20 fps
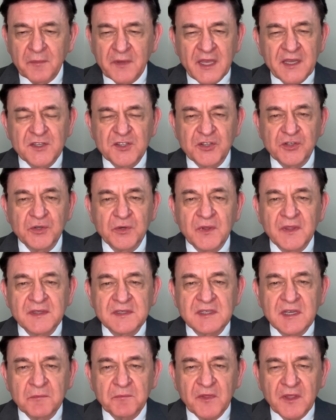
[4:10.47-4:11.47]
issue,
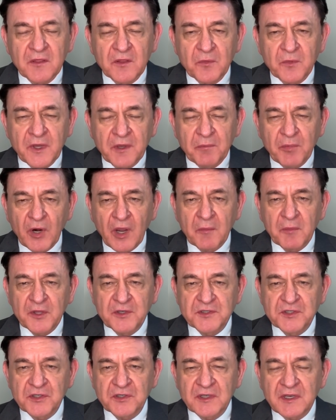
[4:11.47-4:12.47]
and something that we probably
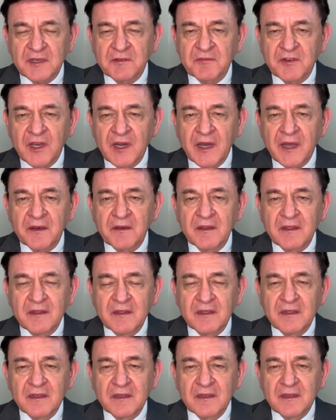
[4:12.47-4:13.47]
shouldn't have done.
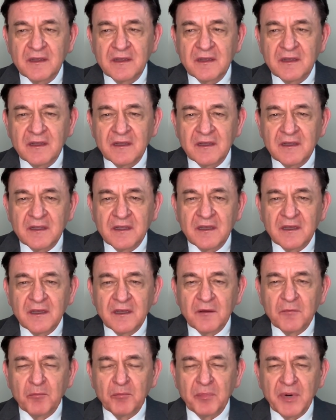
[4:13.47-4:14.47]

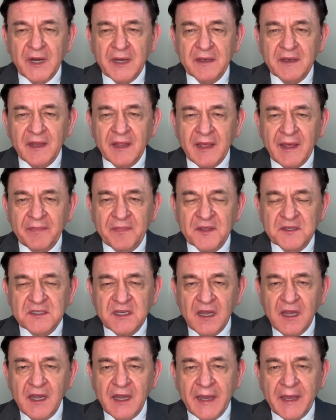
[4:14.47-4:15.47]
But at the
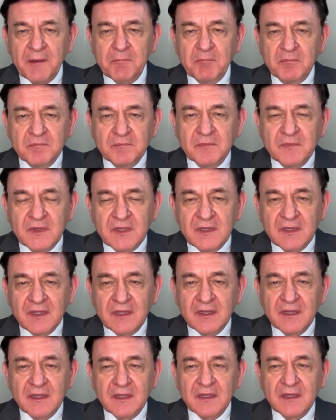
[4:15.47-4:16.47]
time,
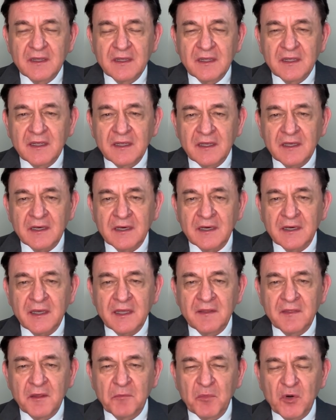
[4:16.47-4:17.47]

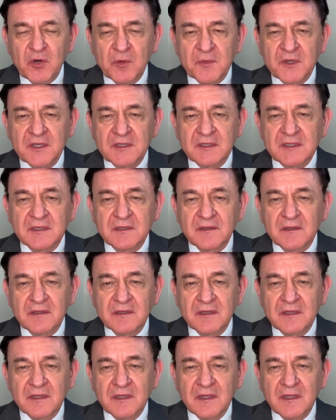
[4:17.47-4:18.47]
in the moment,
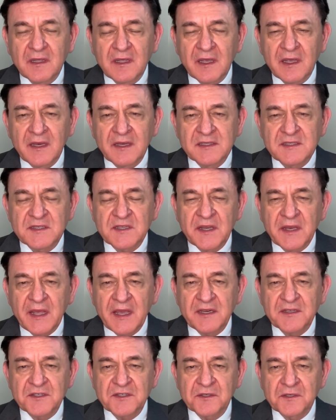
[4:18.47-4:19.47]
it is the
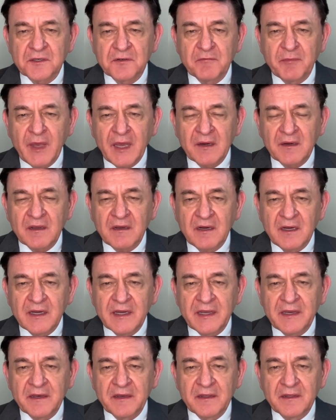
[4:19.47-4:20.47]
nature of
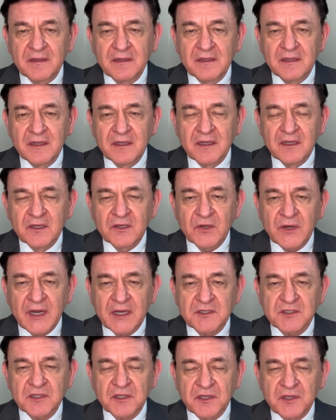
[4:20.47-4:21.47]
mankind to
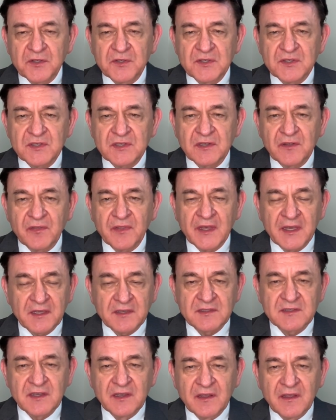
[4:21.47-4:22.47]
actually use
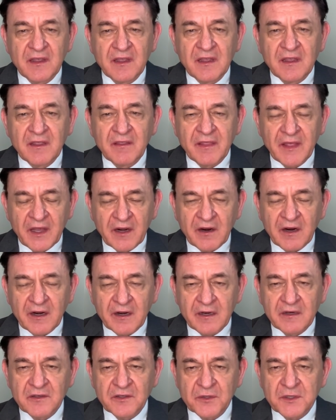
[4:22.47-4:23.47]
things that
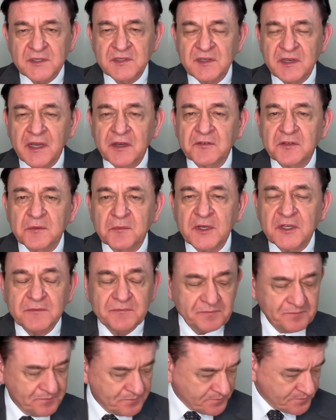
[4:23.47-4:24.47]
are to its detriment.
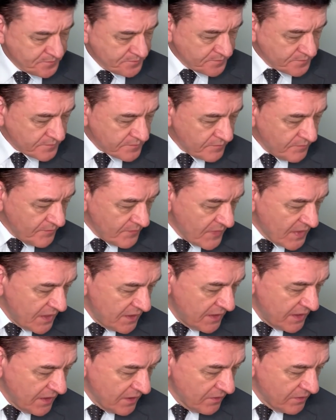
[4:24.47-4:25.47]

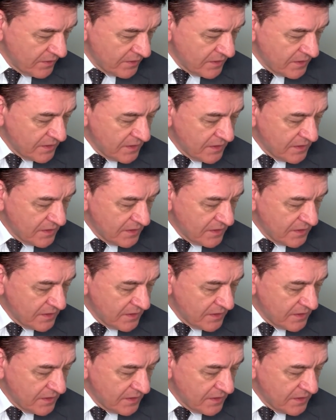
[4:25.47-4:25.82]
Now,